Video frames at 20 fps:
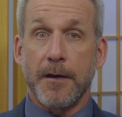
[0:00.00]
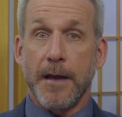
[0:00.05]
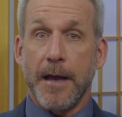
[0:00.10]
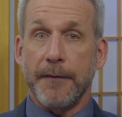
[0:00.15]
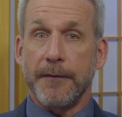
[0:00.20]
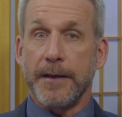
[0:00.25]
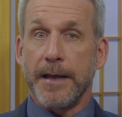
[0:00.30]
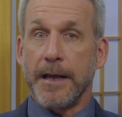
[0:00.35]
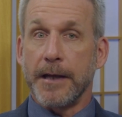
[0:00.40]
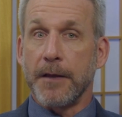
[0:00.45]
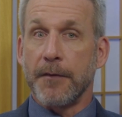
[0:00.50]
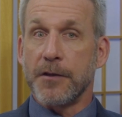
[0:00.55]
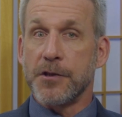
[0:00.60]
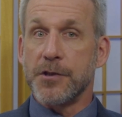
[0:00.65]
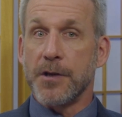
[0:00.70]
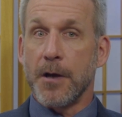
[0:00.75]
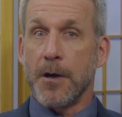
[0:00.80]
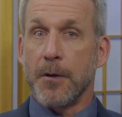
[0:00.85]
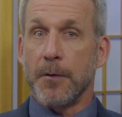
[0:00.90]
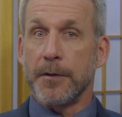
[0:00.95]
At the end of the
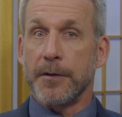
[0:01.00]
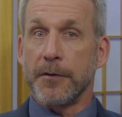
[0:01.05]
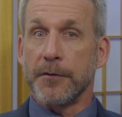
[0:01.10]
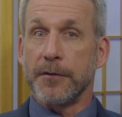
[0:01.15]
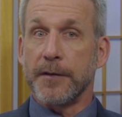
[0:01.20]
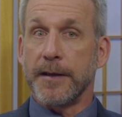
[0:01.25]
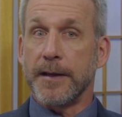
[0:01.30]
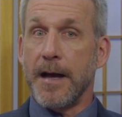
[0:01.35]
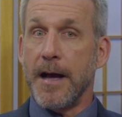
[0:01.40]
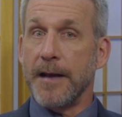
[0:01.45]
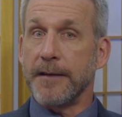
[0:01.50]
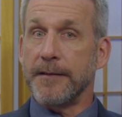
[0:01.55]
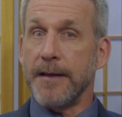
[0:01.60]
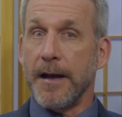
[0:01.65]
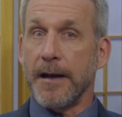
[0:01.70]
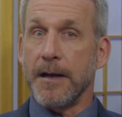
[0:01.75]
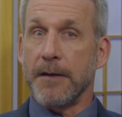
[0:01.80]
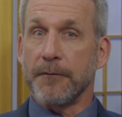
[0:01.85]
show, you'll see contact